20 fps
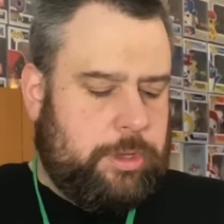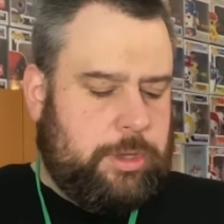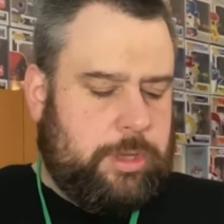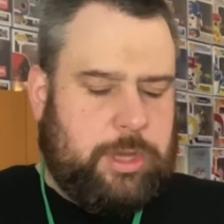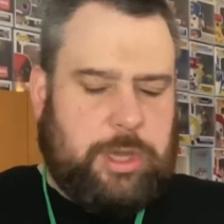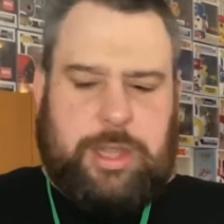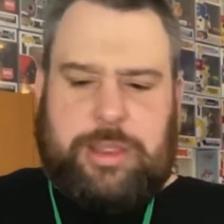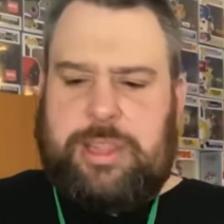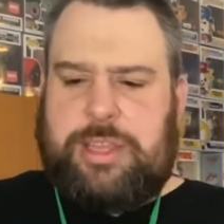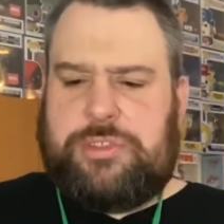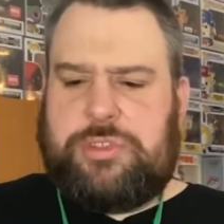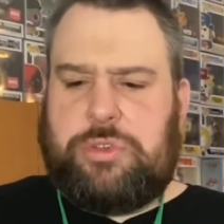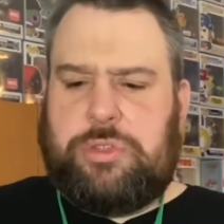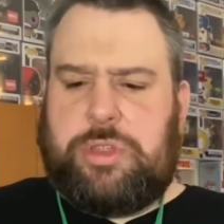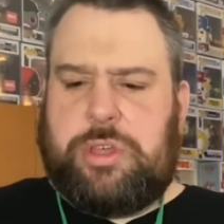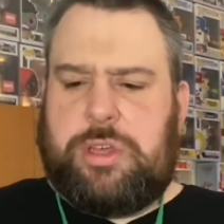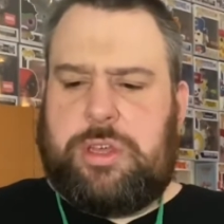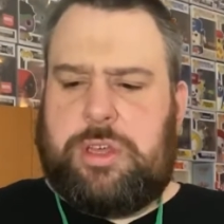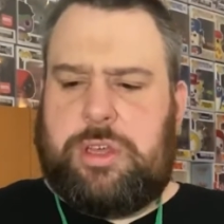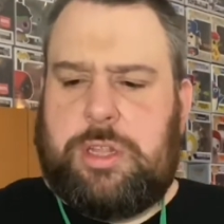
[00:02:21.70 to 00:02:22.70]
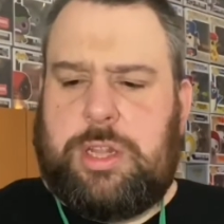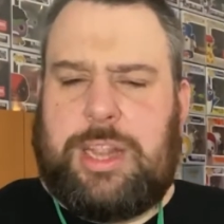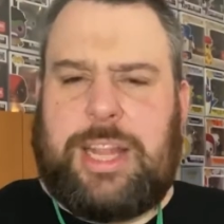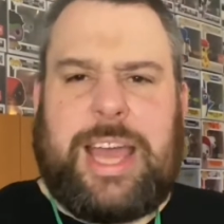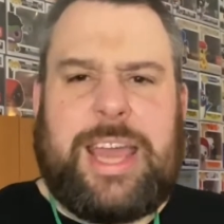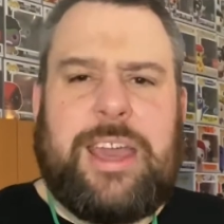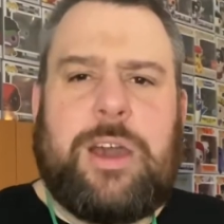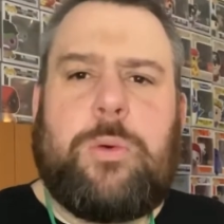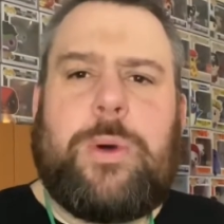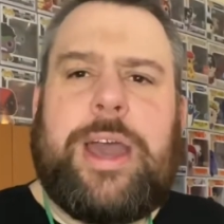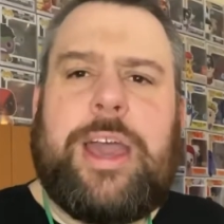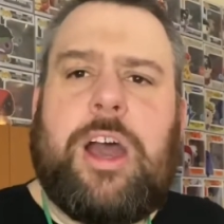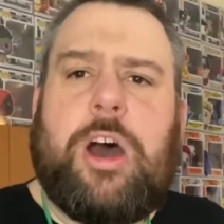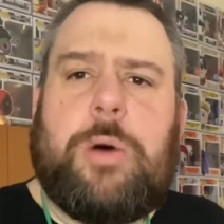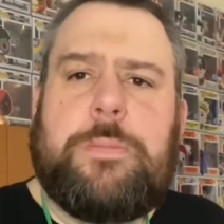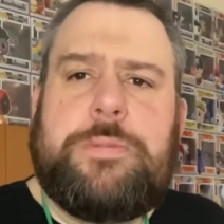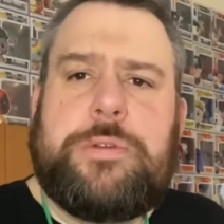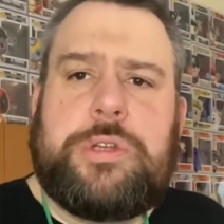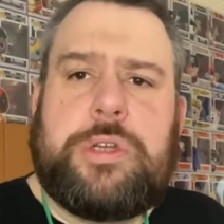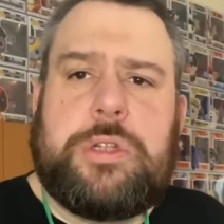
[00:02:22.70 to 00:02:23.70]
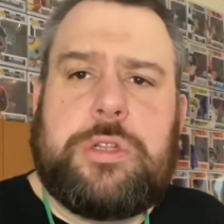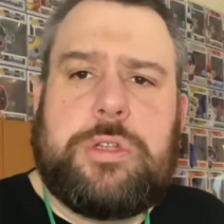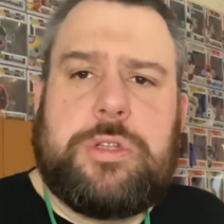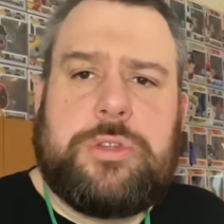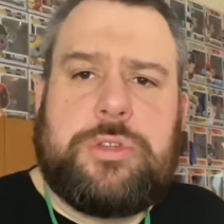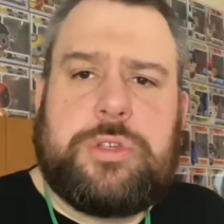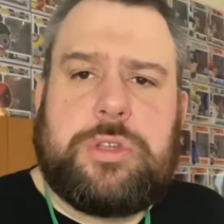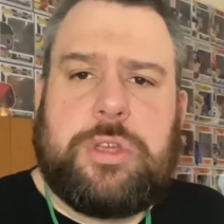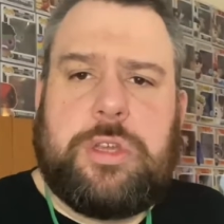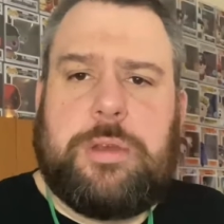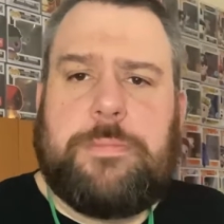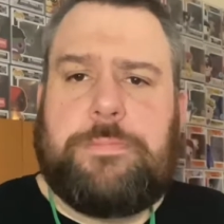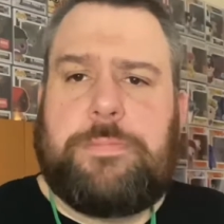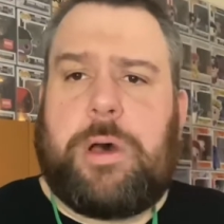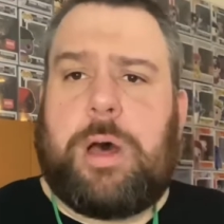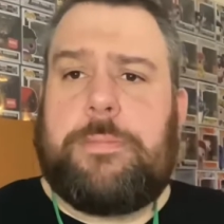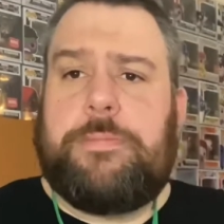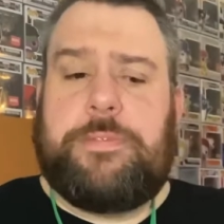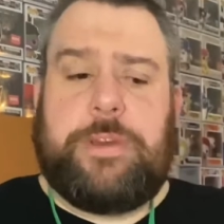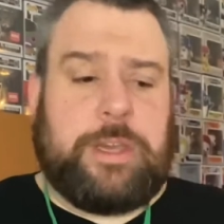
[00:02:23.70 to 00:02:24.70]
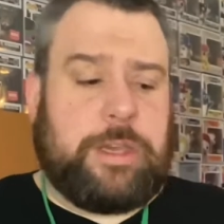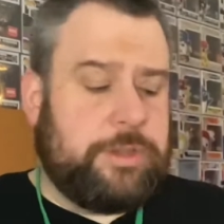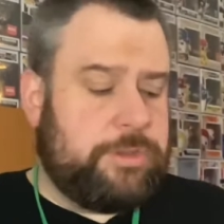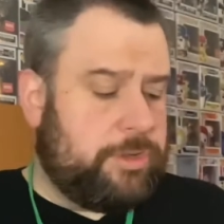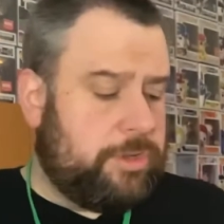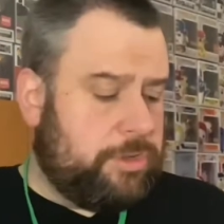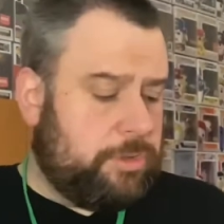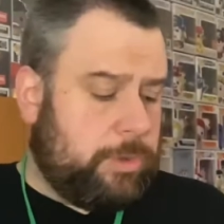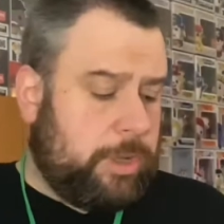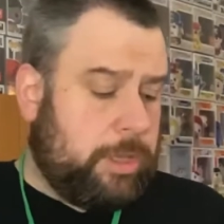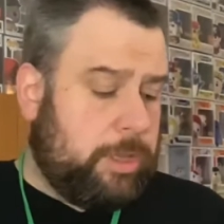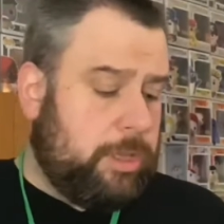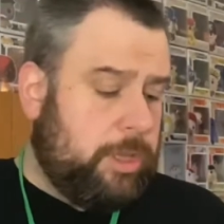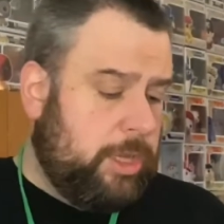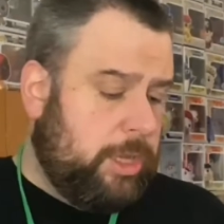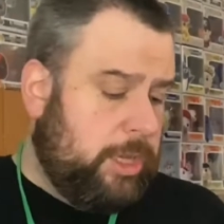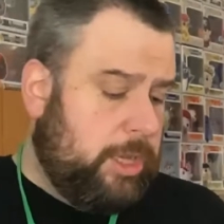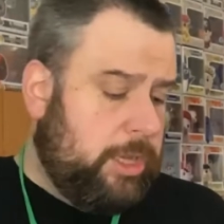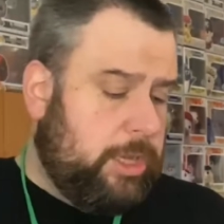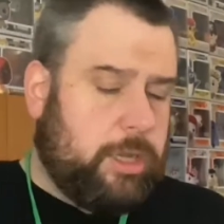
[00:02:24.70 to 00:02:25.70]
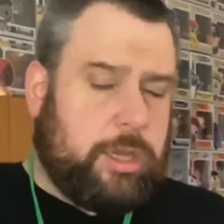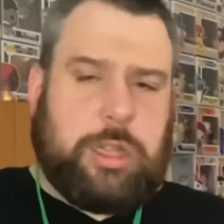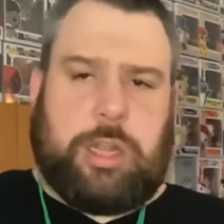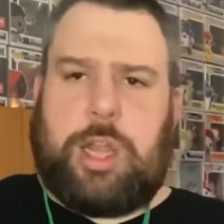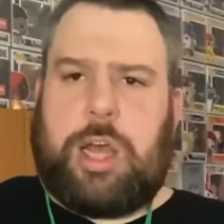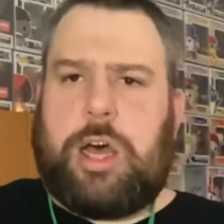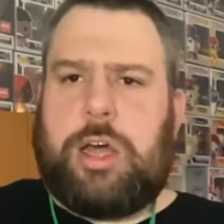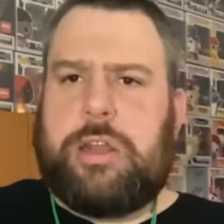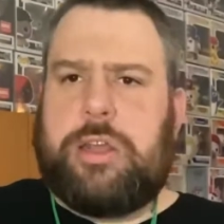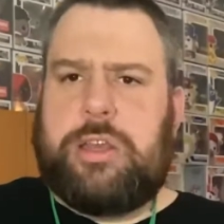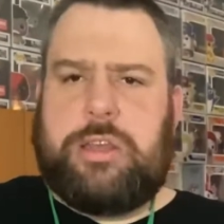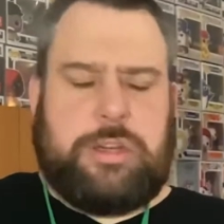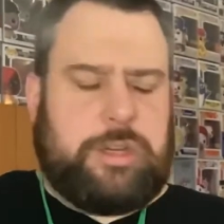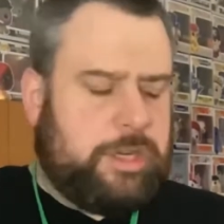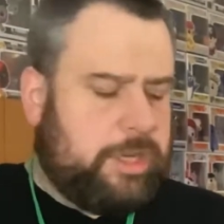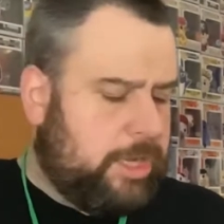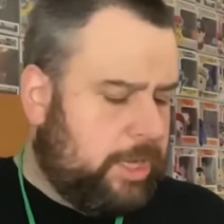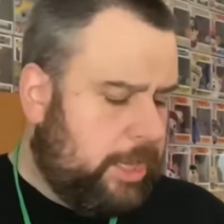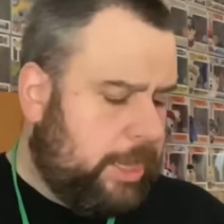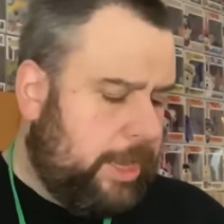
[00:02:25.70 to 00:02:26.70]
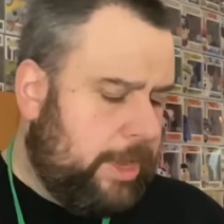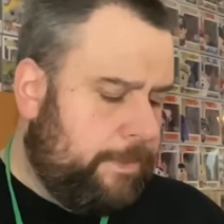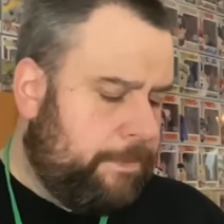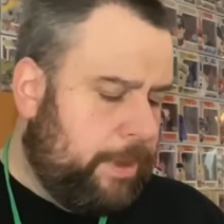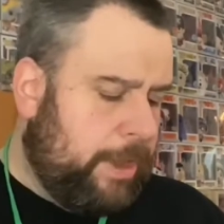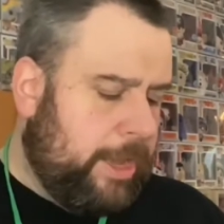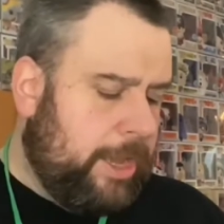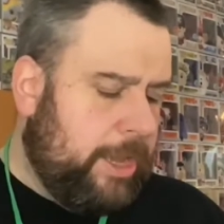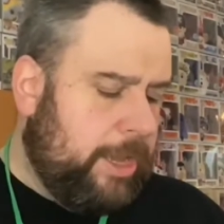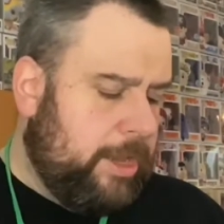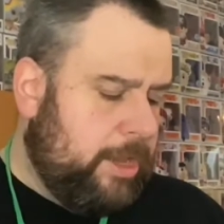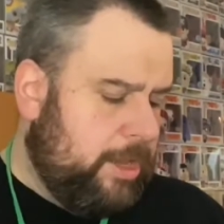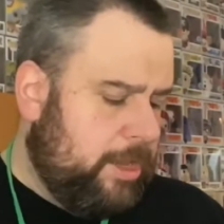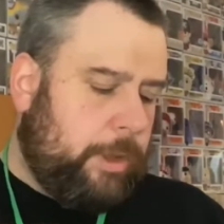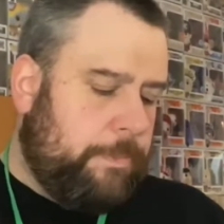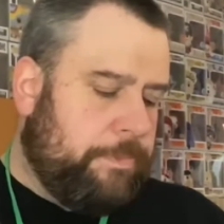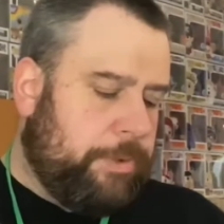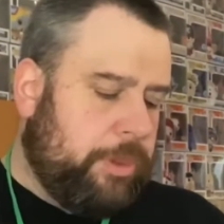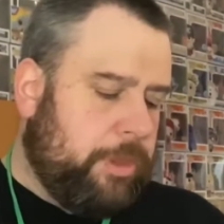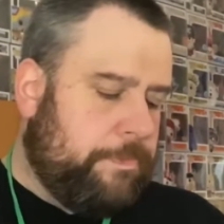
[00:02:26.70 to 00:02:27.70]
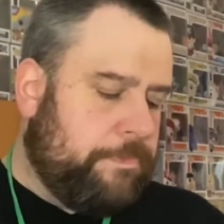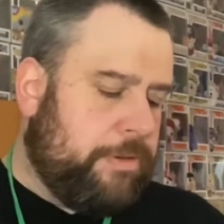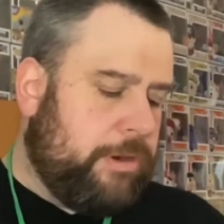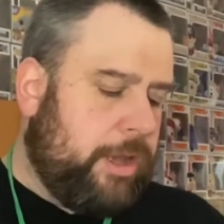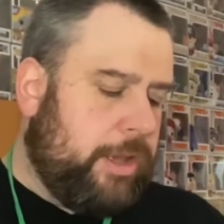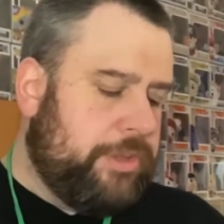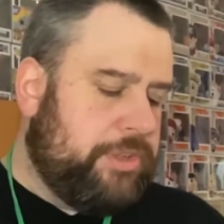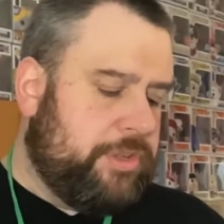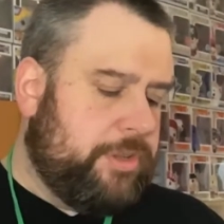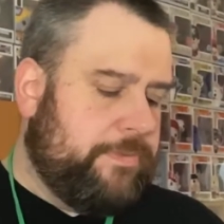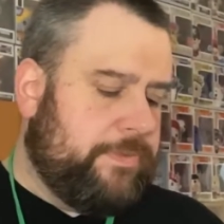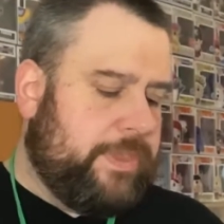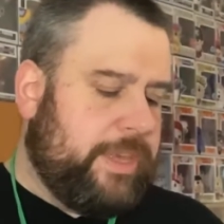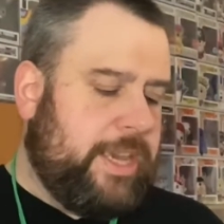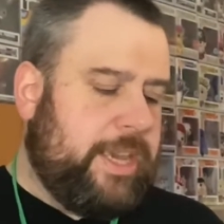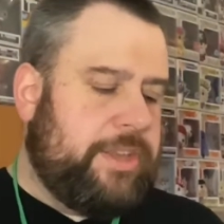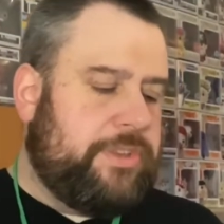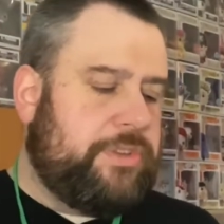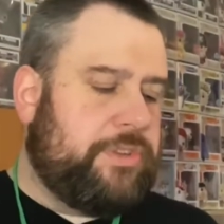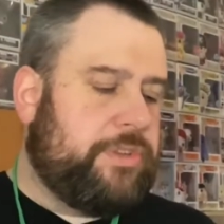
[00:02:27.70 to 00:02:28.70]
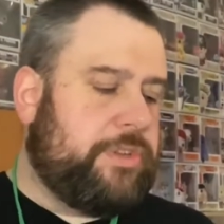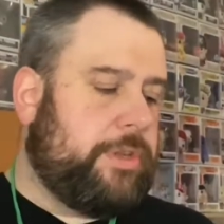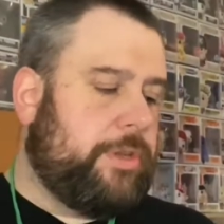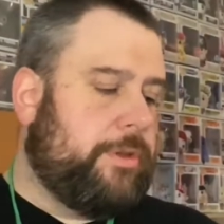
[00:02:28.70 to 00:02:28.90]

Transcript: And there's other layaway options at PopFigures as well, Klarna and Clearpay. But the price of this